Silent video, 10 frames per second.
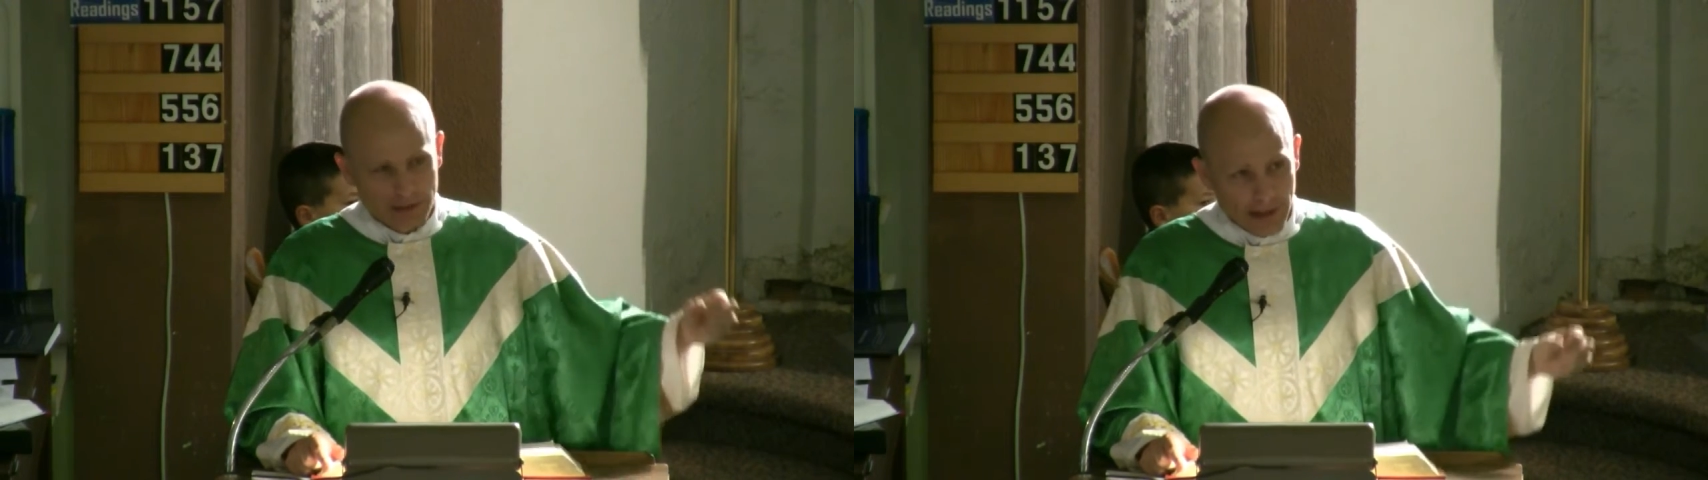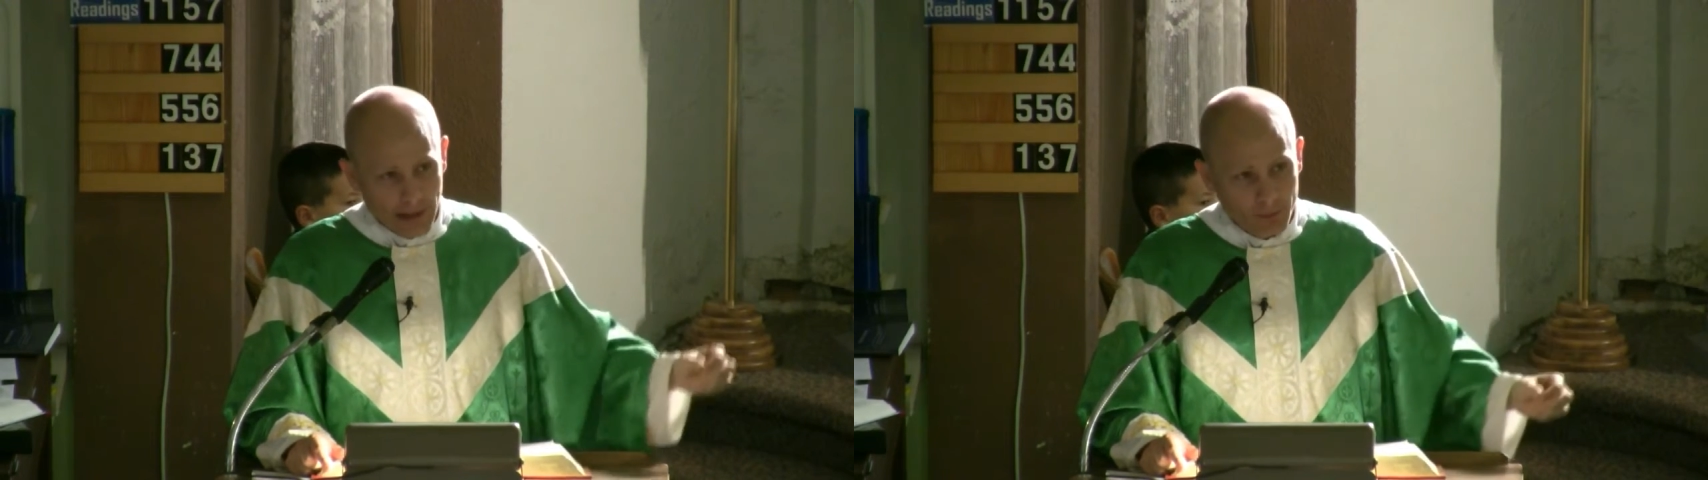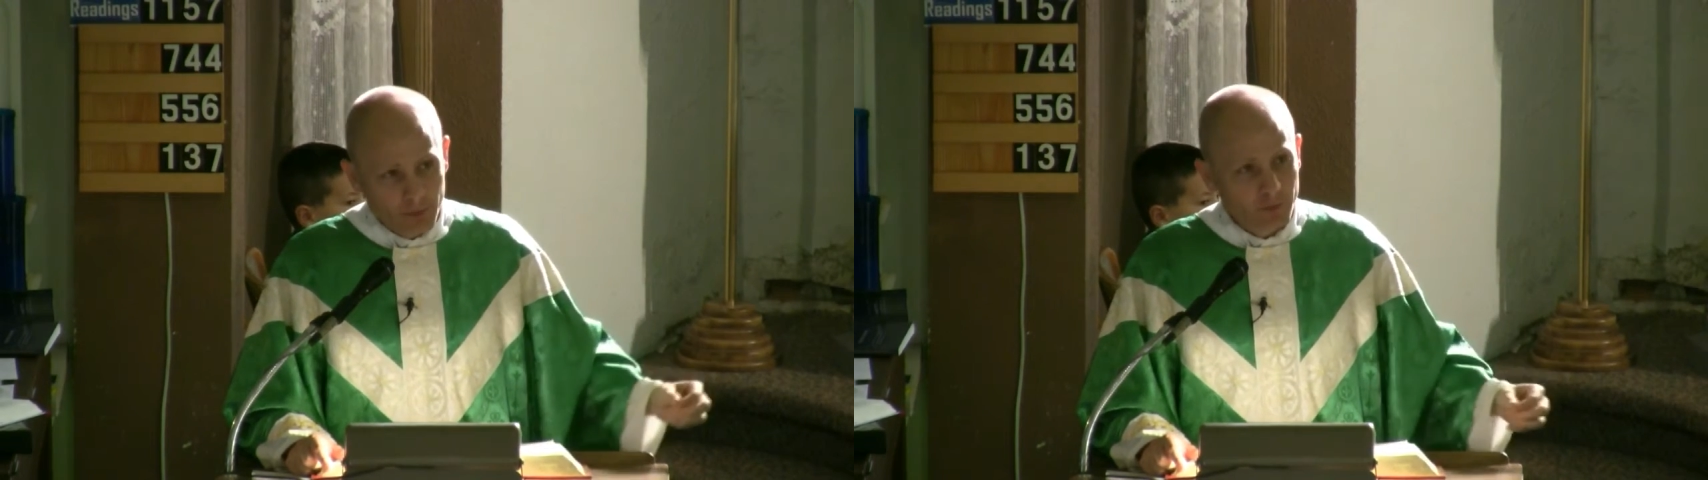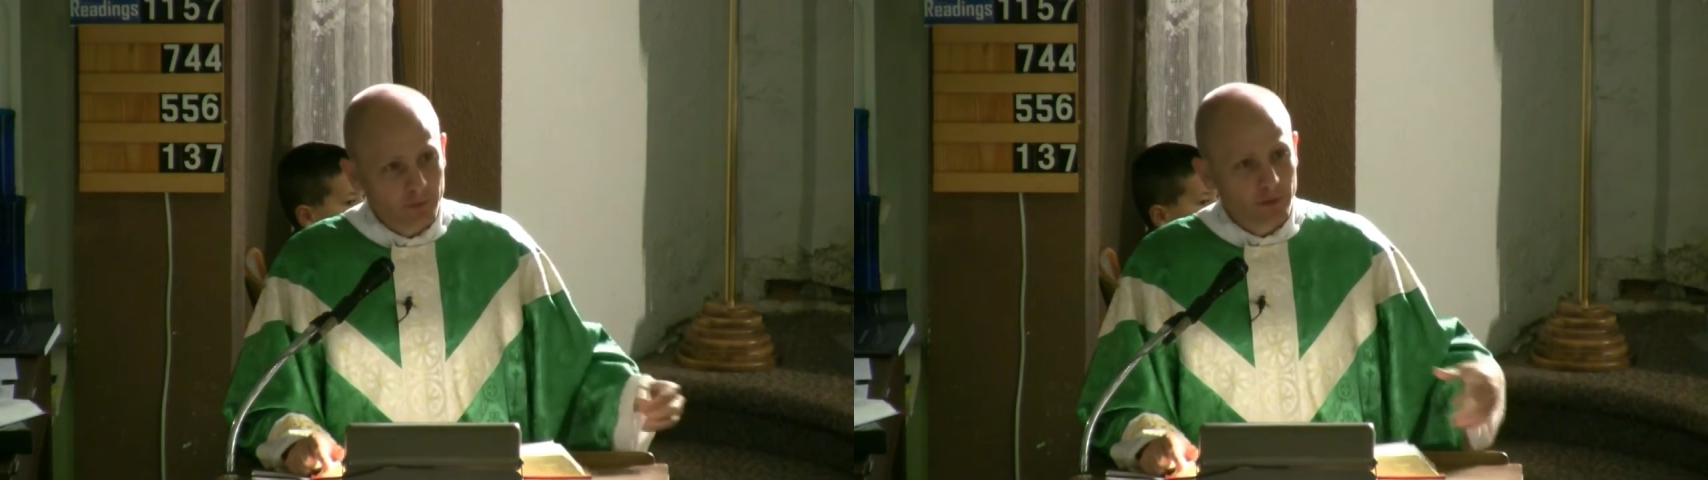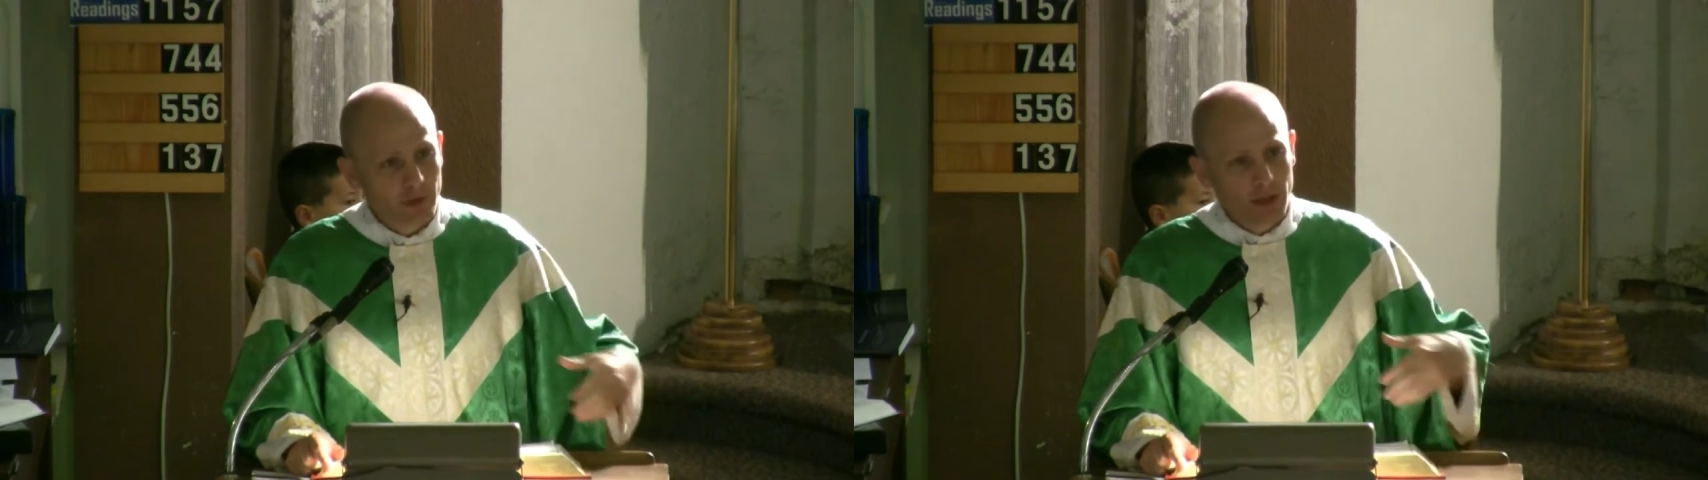
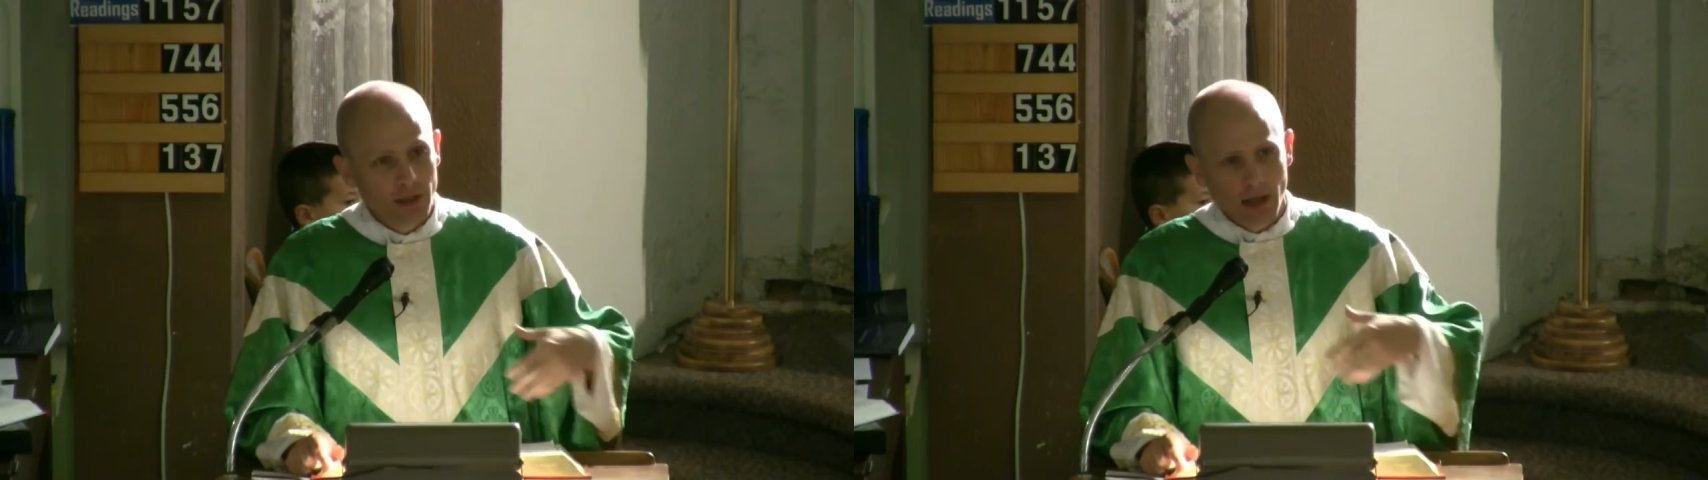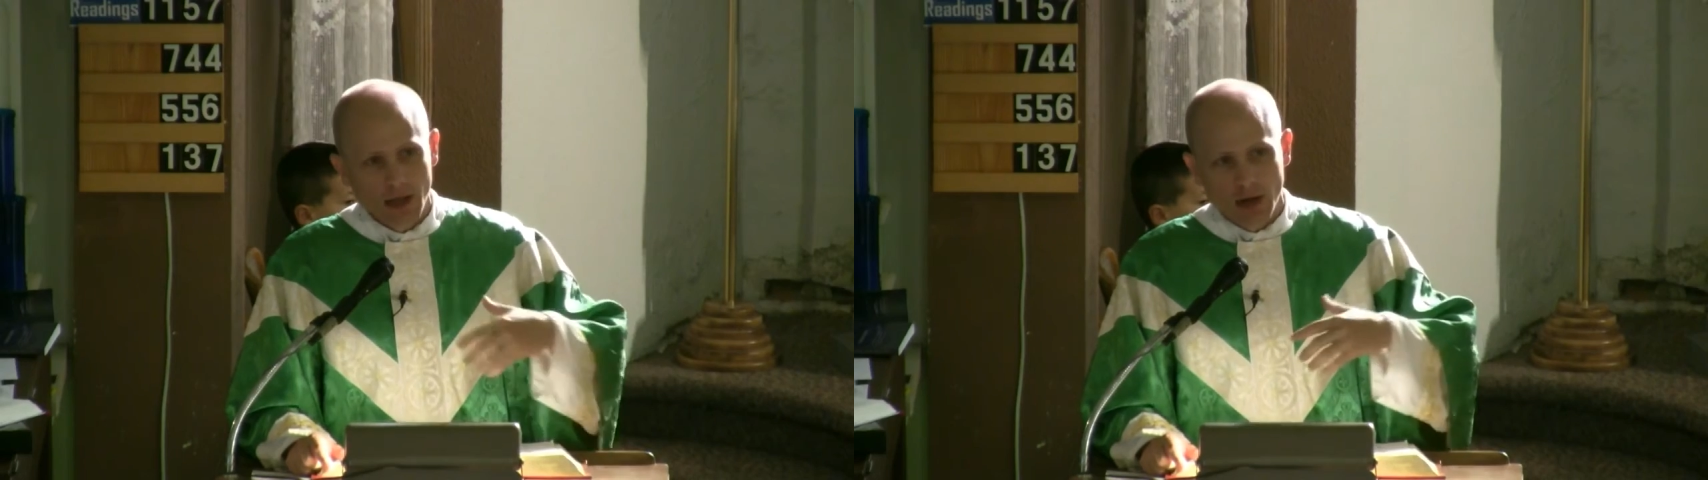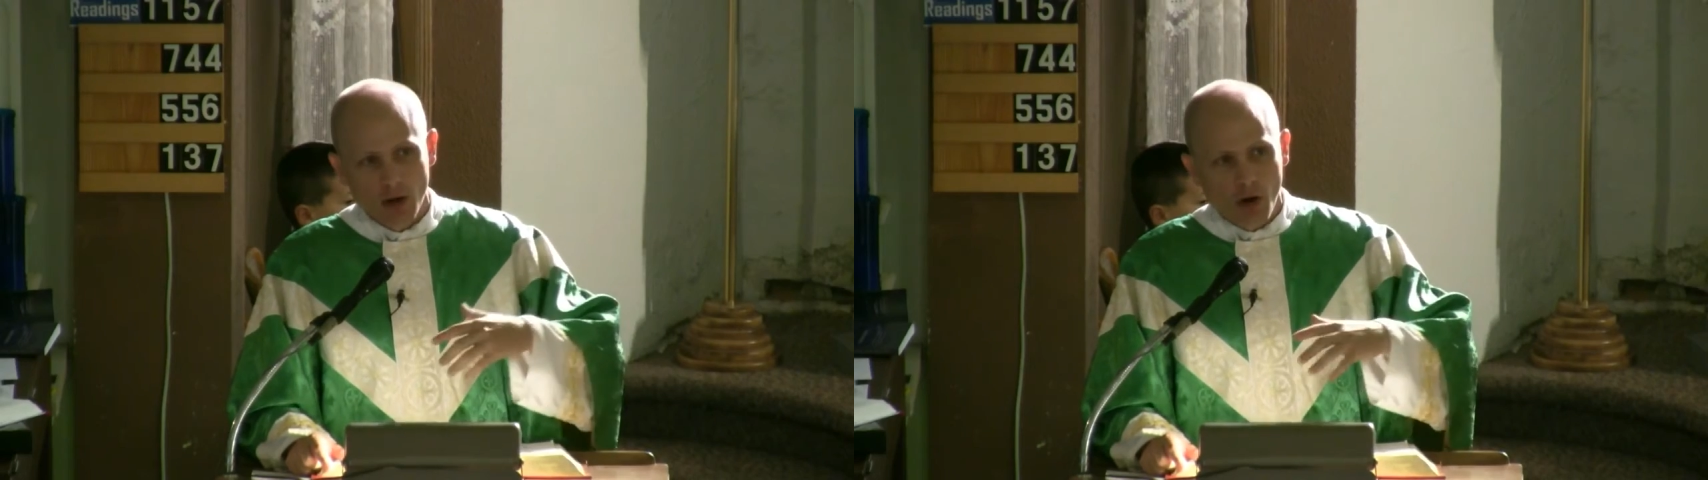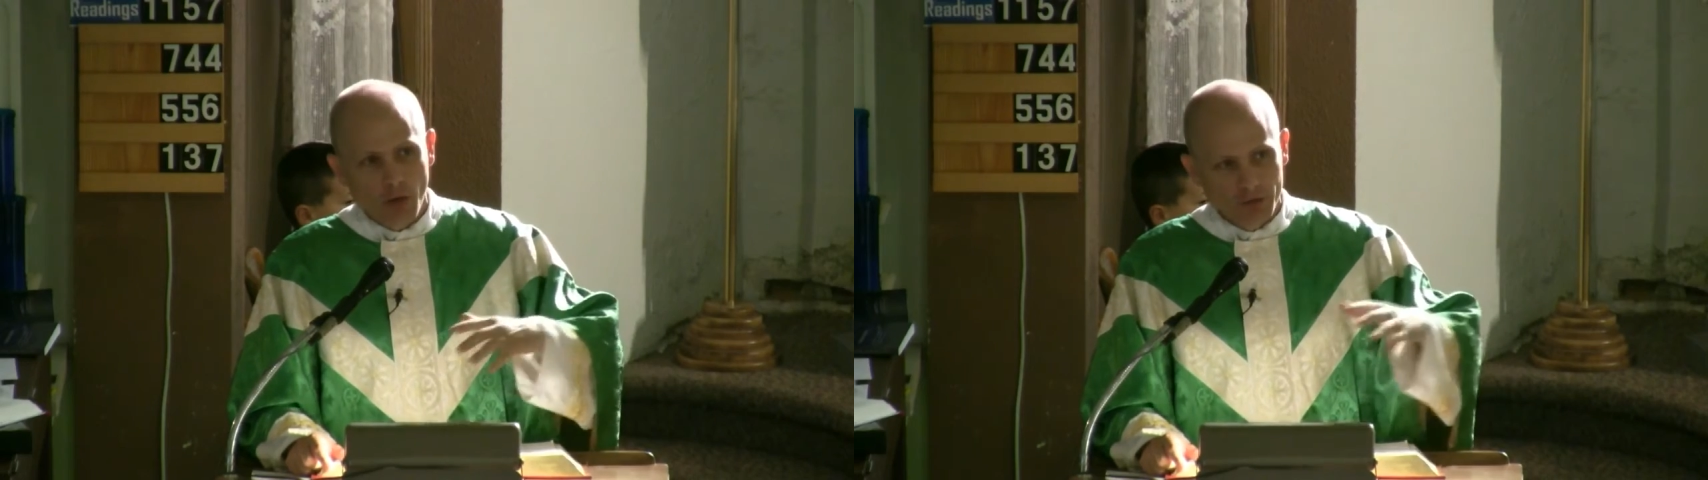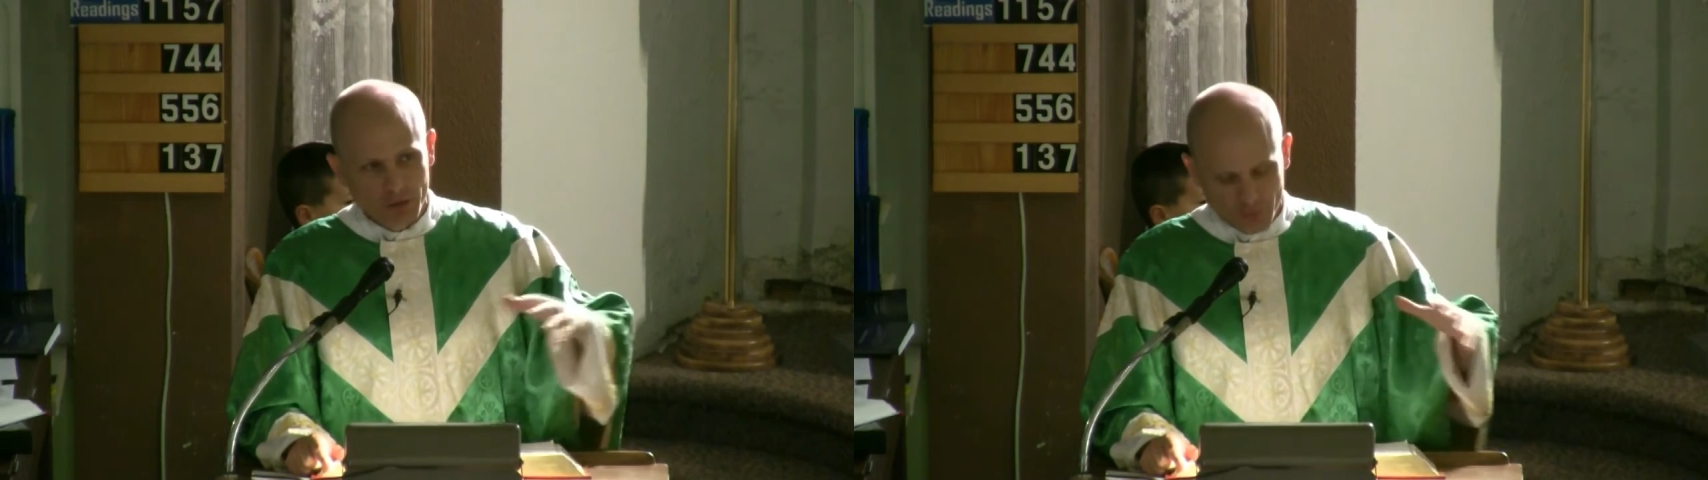campus. All
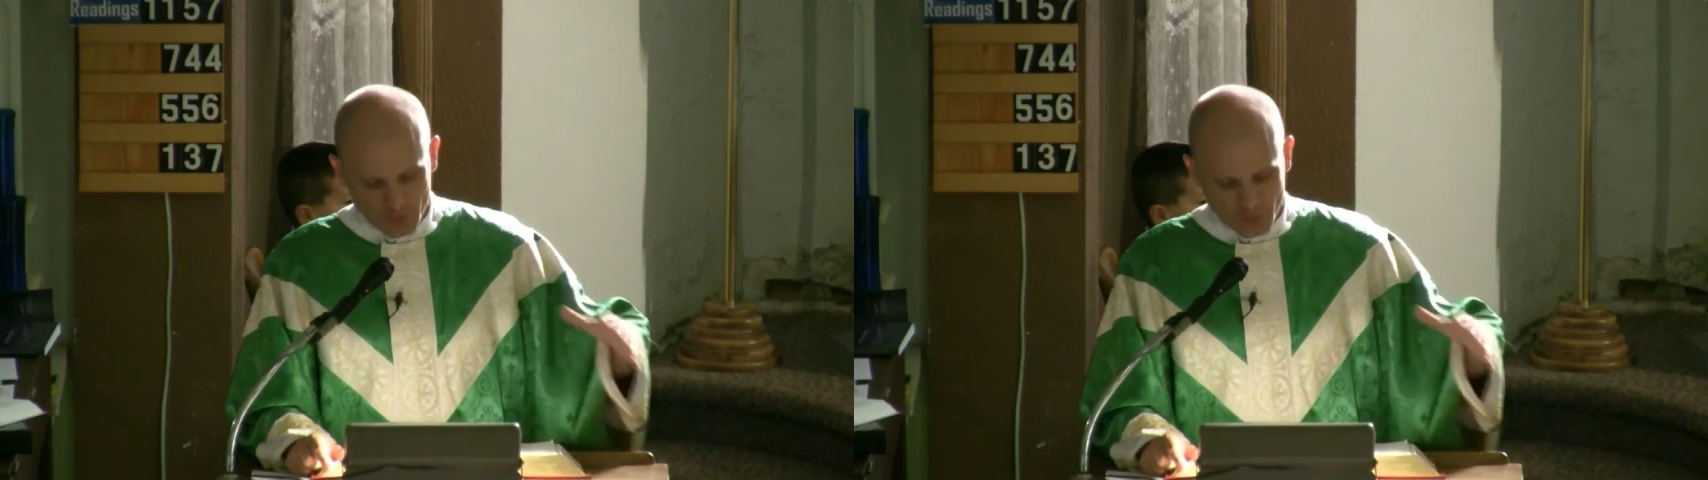the different